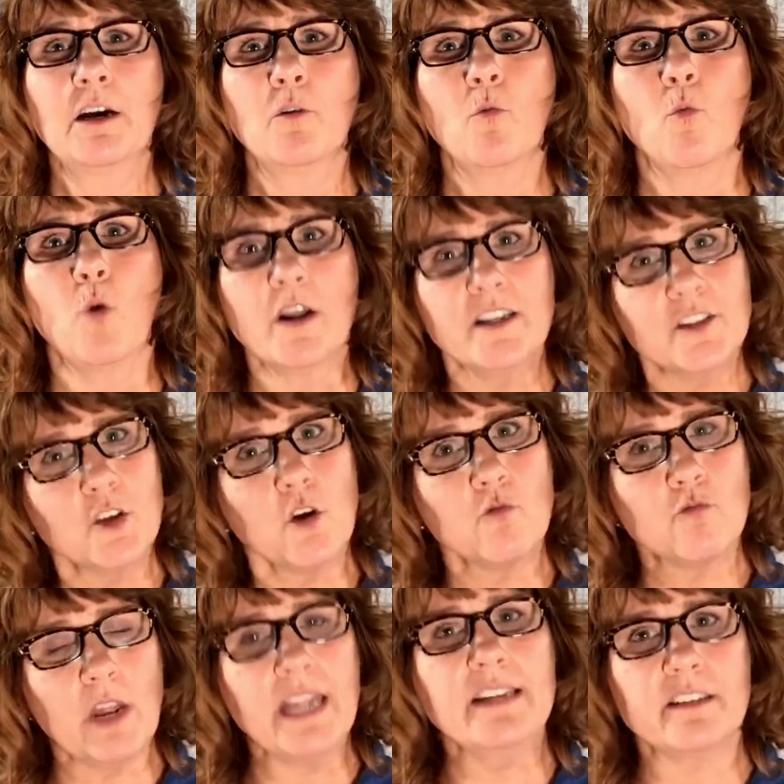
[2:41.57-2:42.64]
What is our
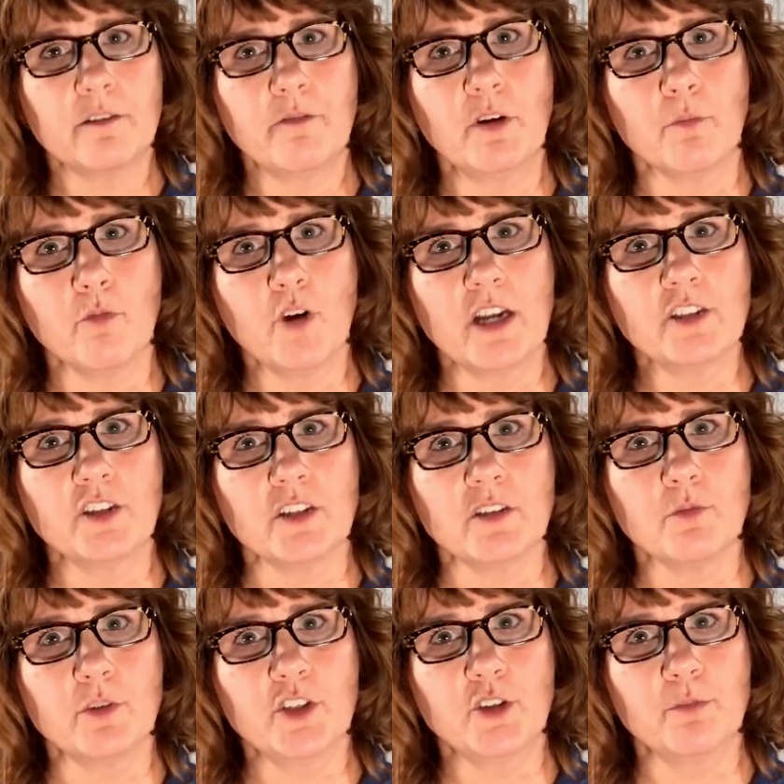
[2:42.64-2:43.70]
rate of
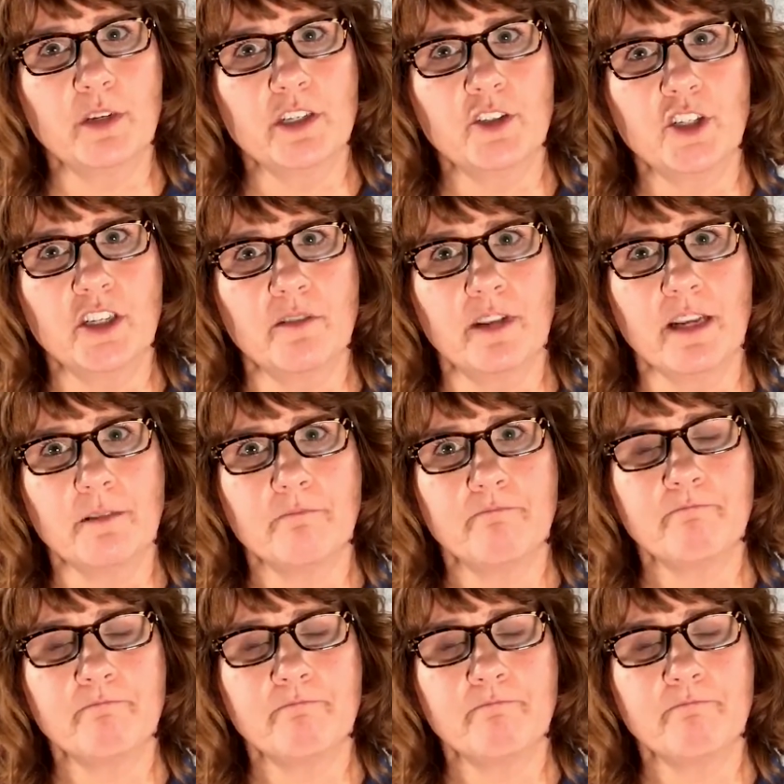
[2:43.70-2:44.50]
compressions we should be achieving?